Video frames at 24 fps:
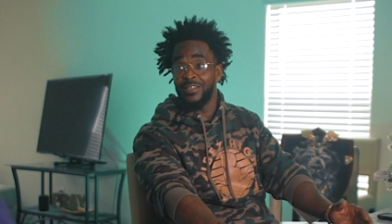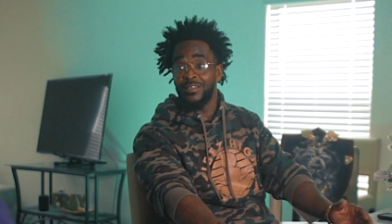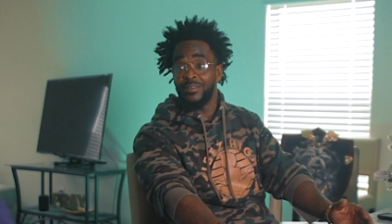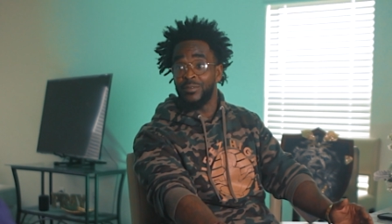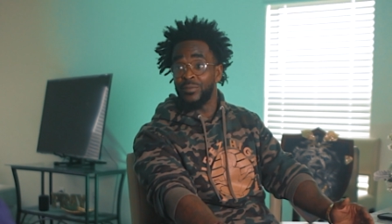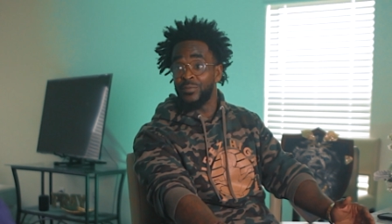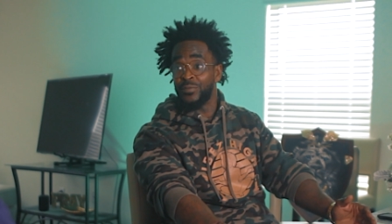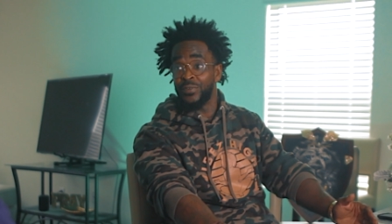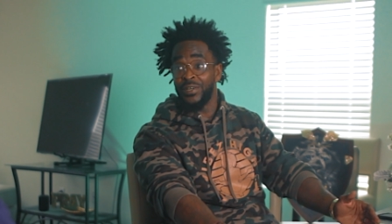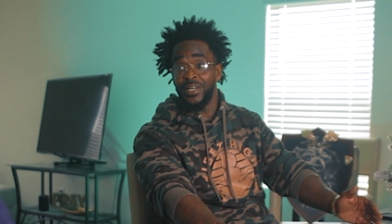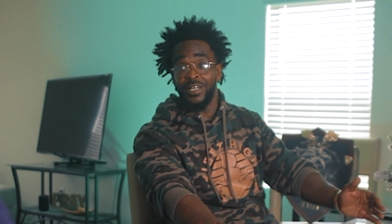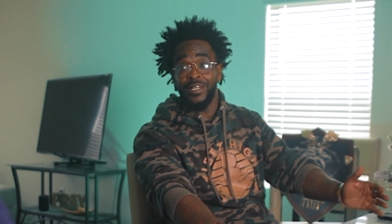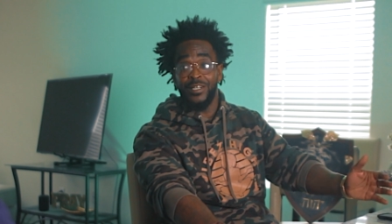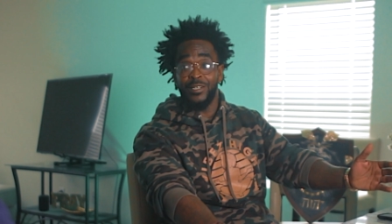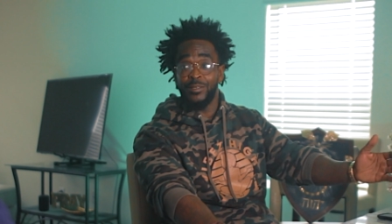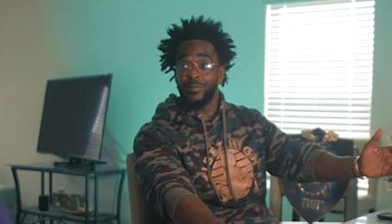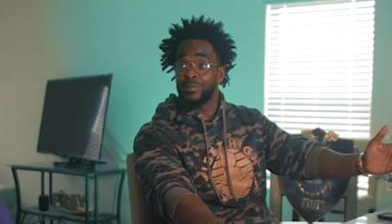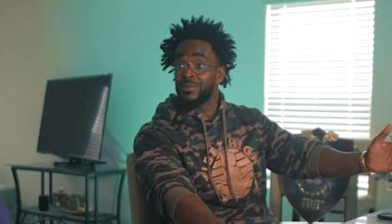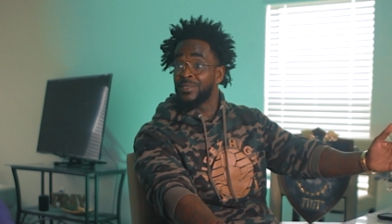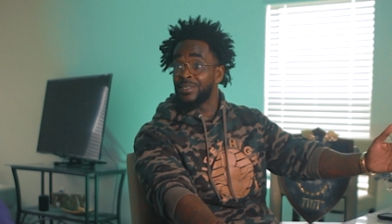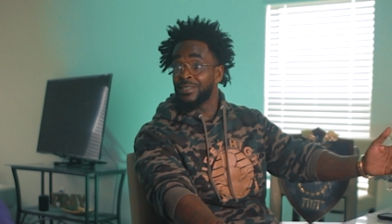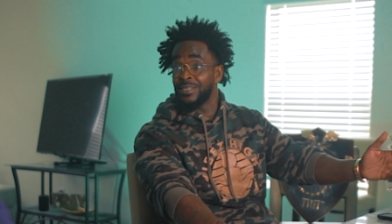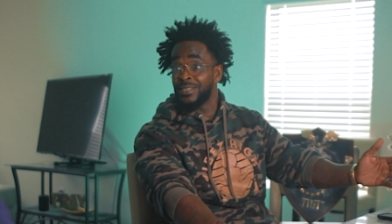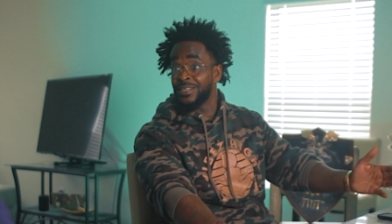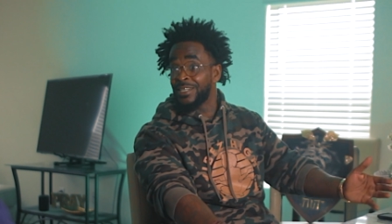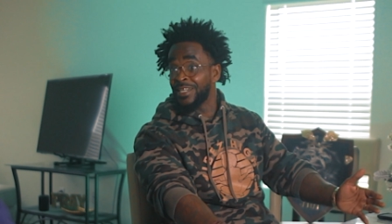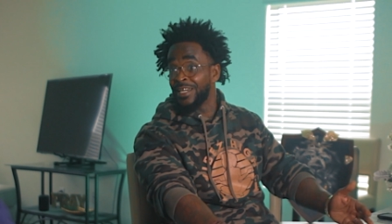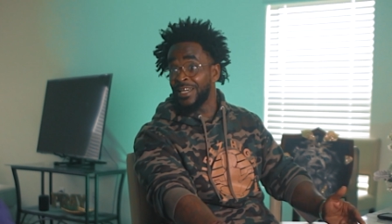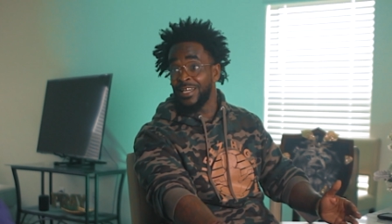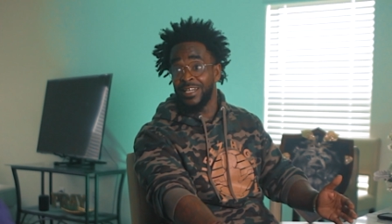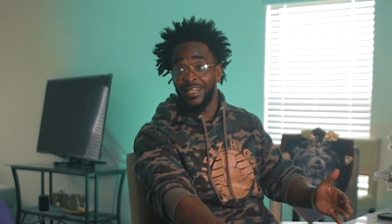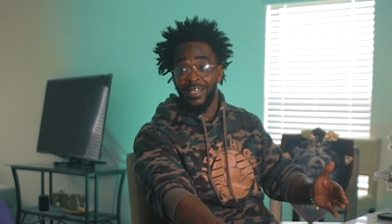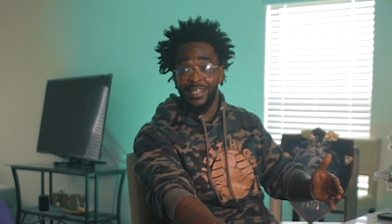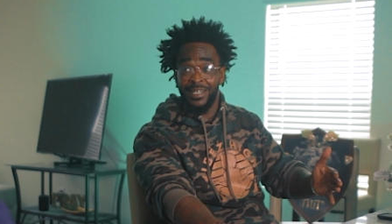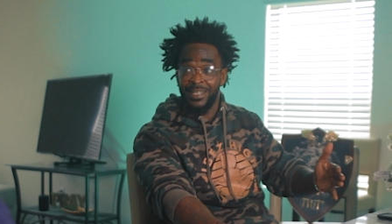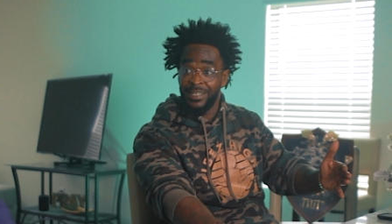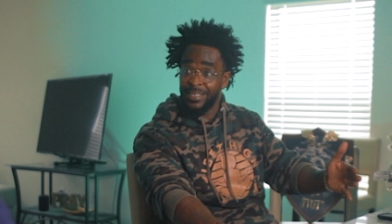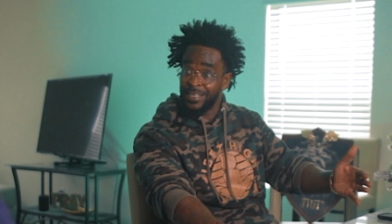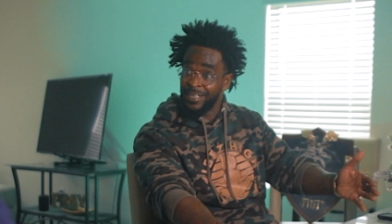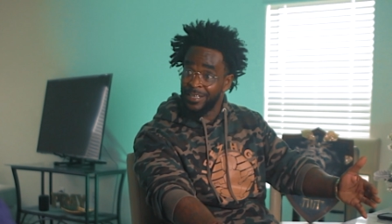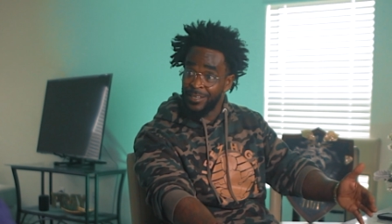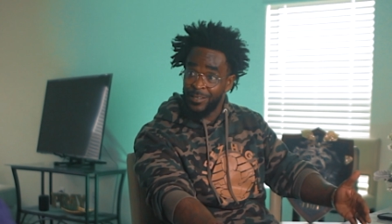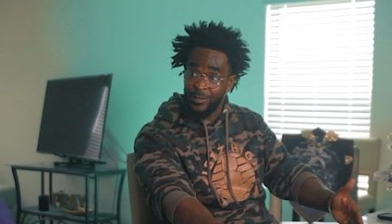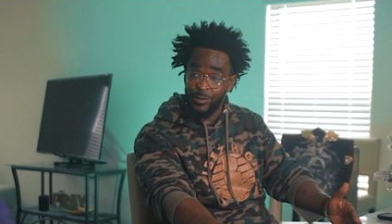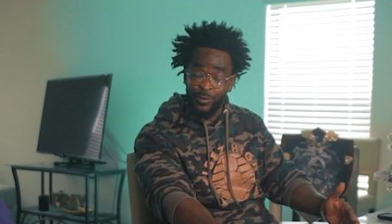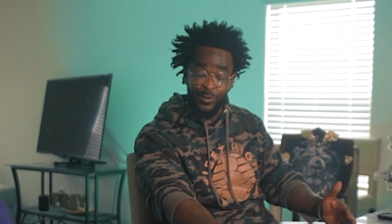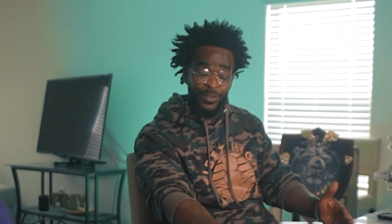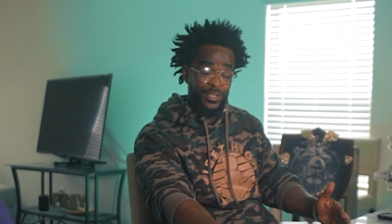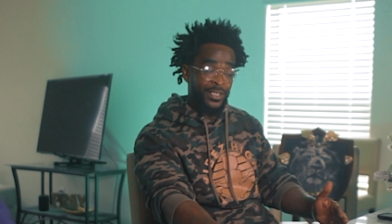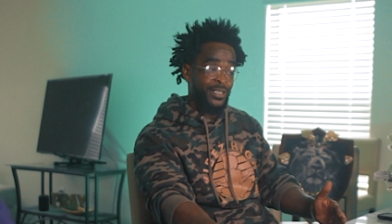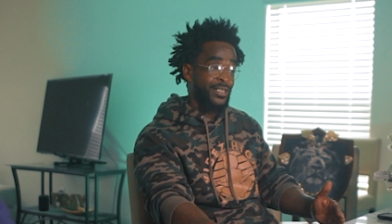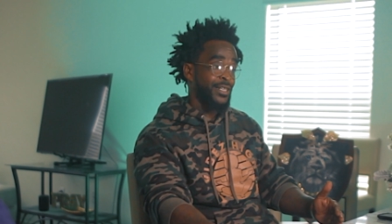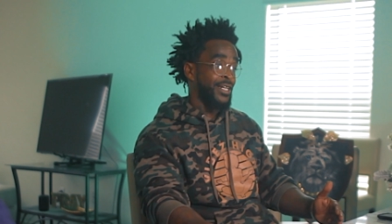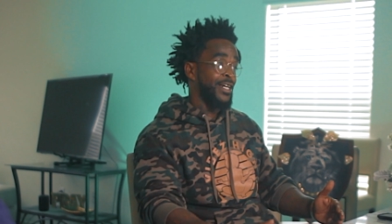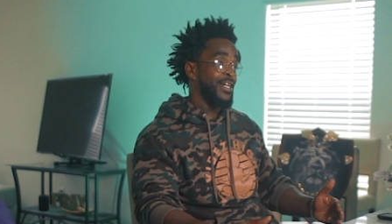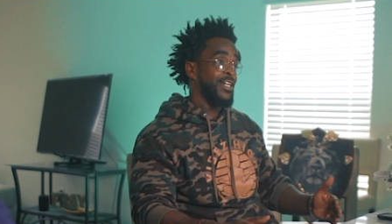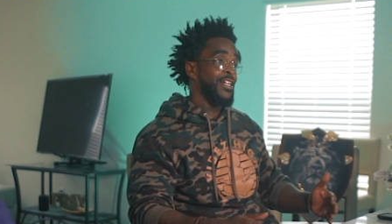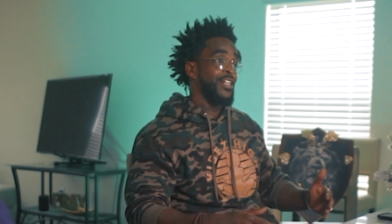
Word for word: The victims saying that he ain't do this.